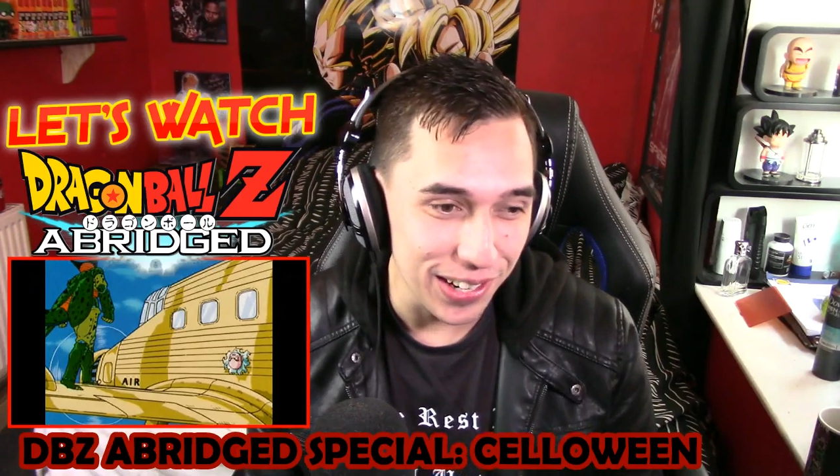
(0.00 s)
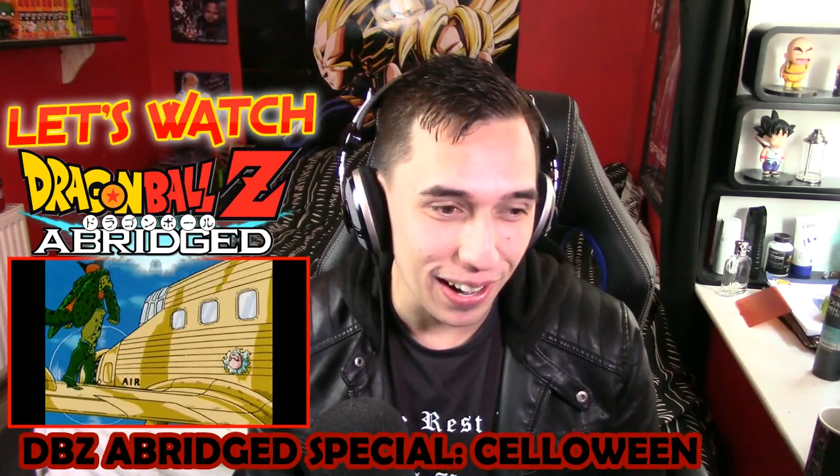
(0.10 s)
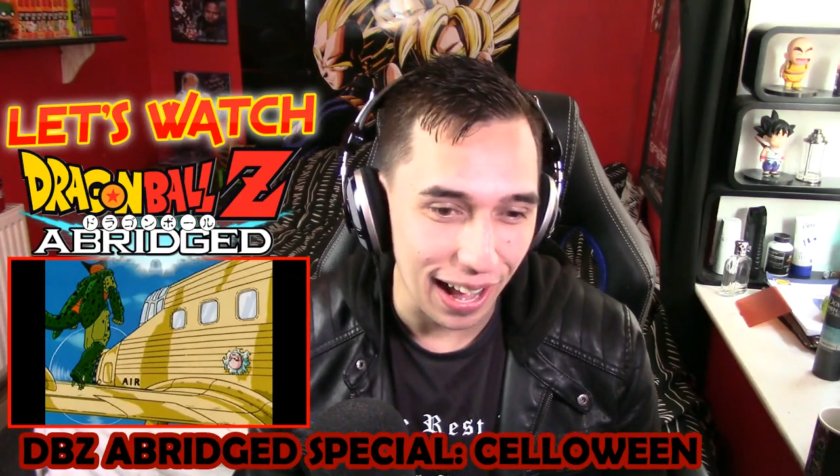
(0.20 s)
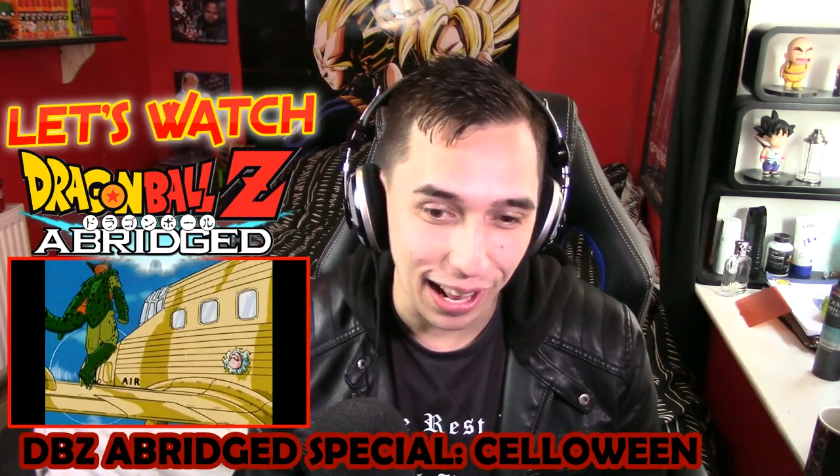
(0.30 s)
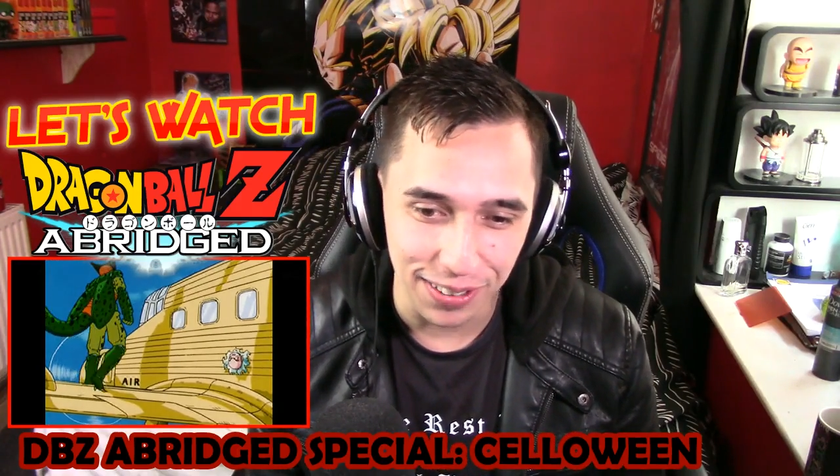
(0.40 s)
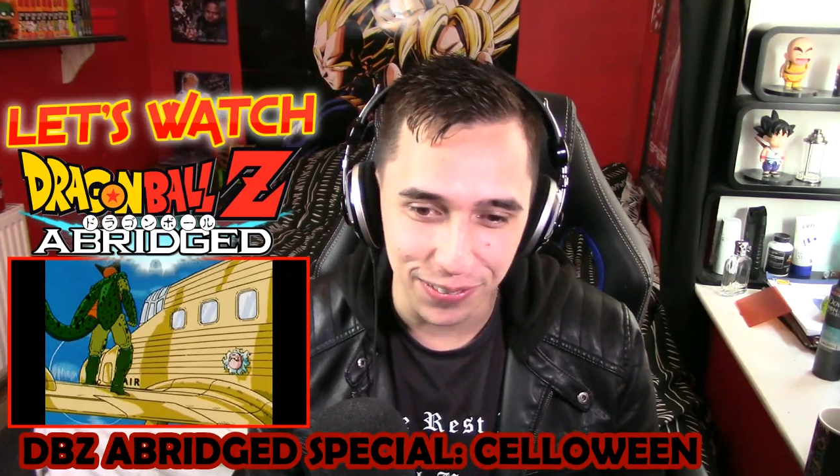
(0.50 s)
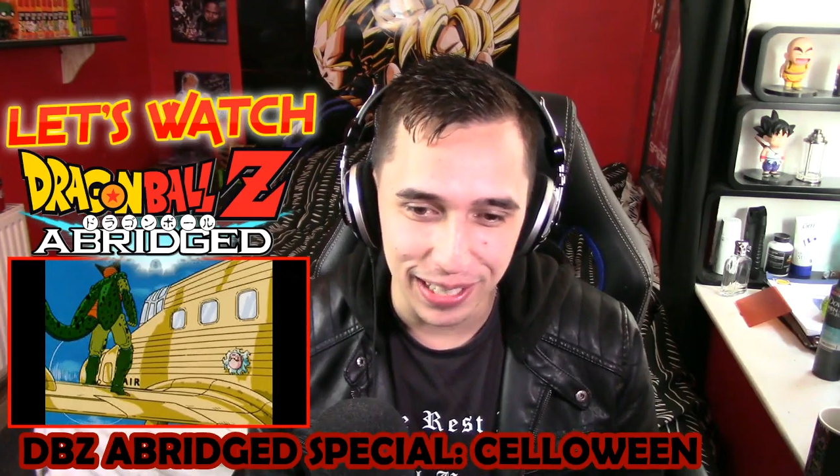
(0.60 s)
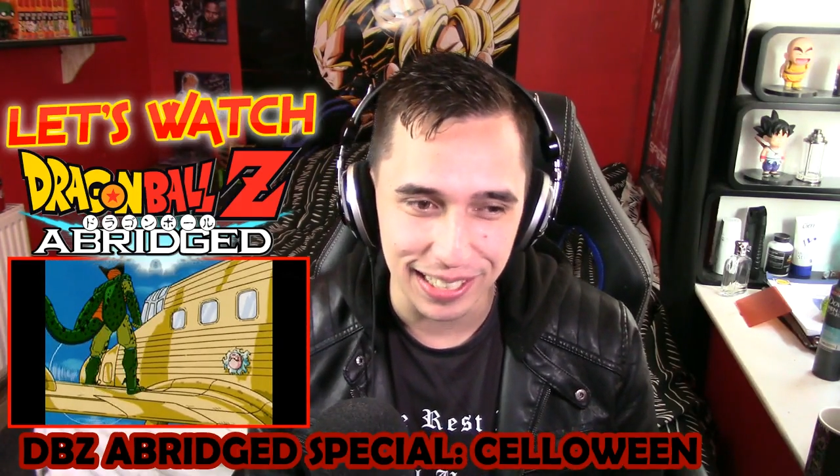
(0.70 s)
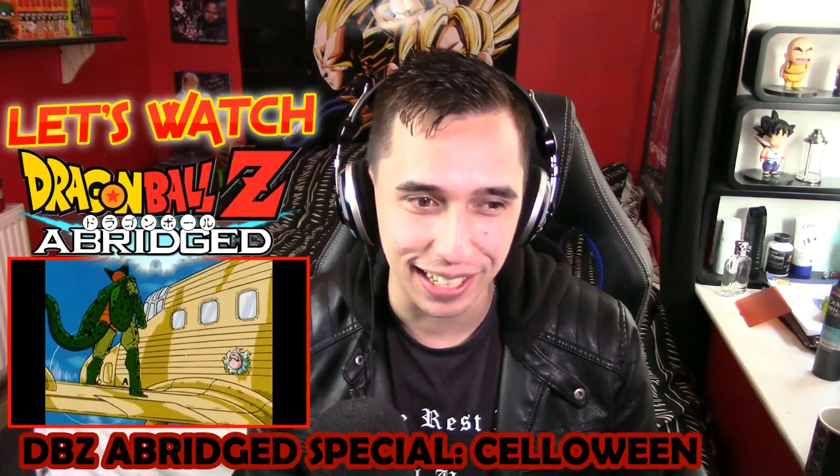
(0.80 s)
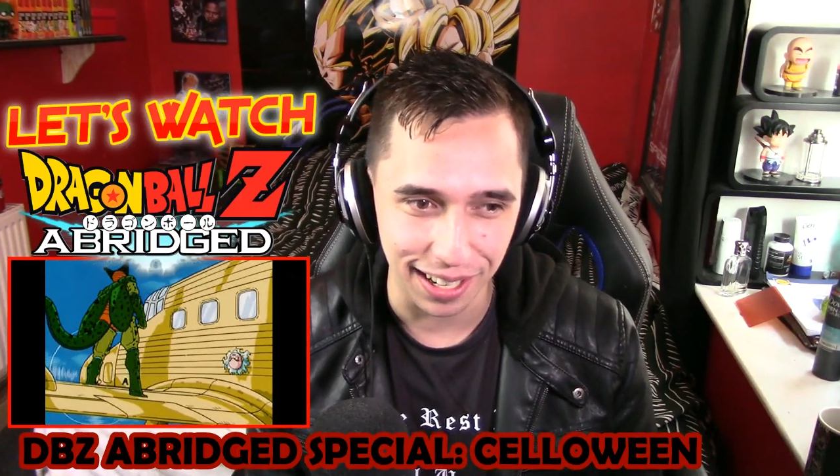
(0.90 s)
got a
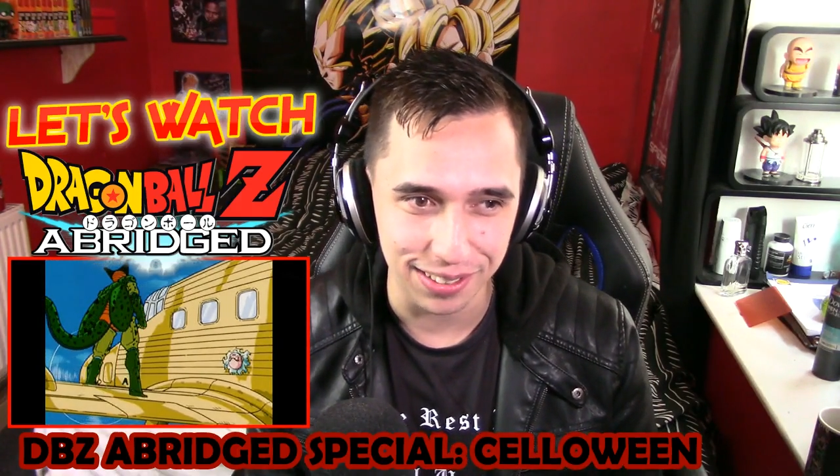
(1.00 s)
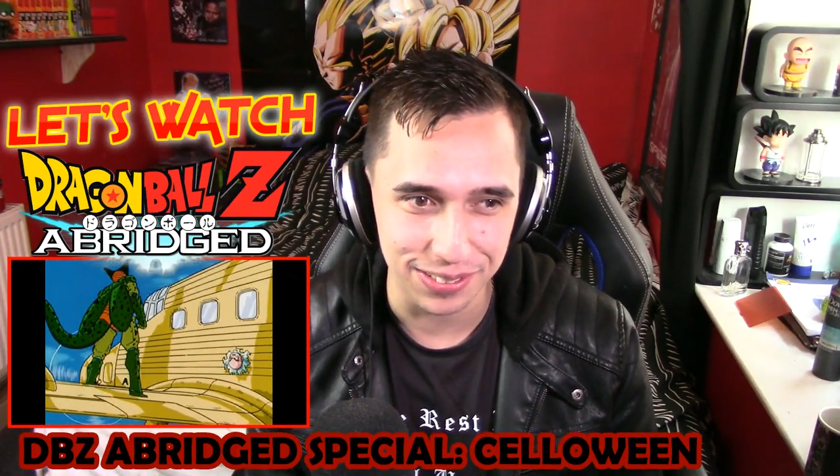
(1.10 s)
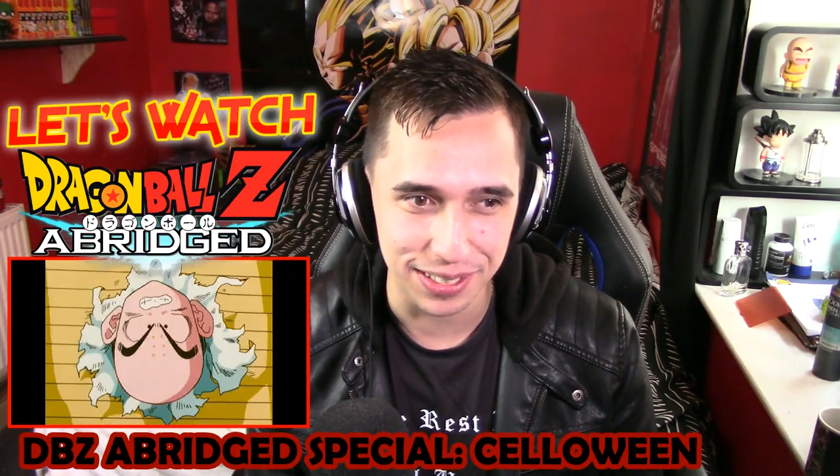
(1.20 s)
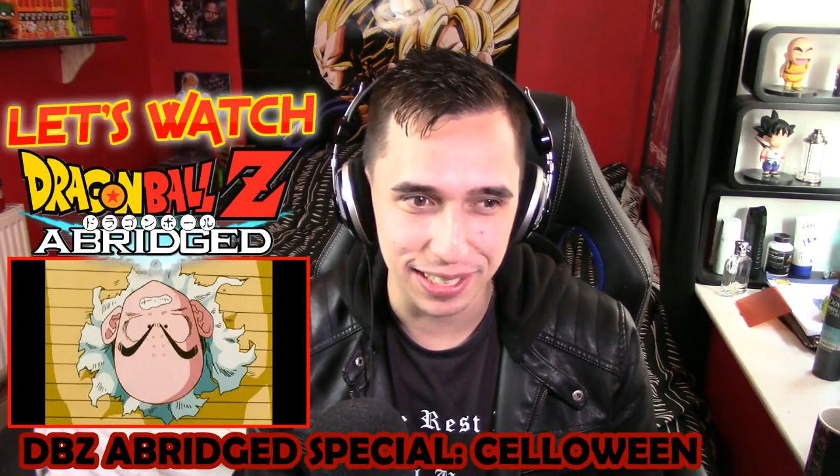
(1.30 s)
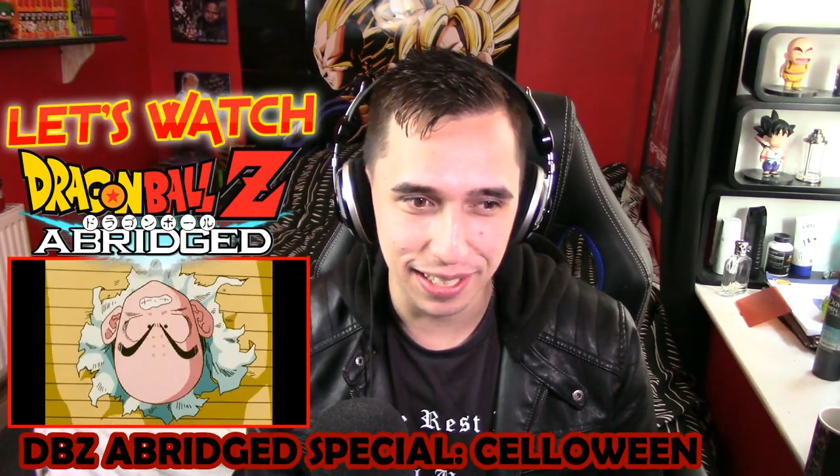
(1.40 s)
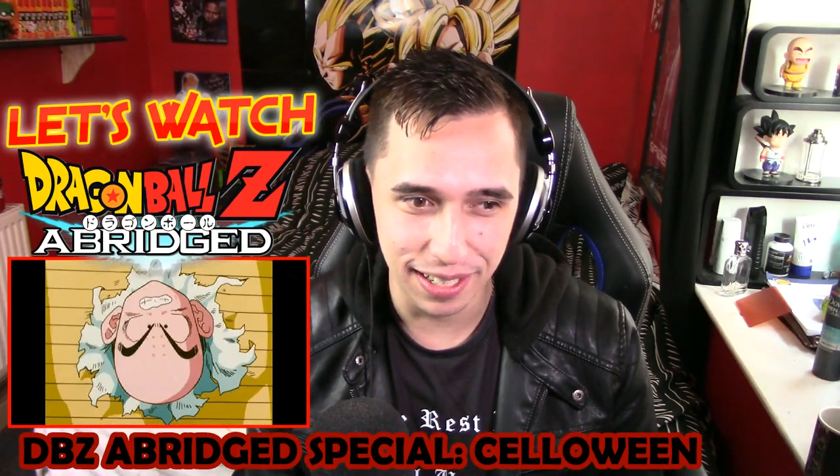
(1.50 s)
Halloween count?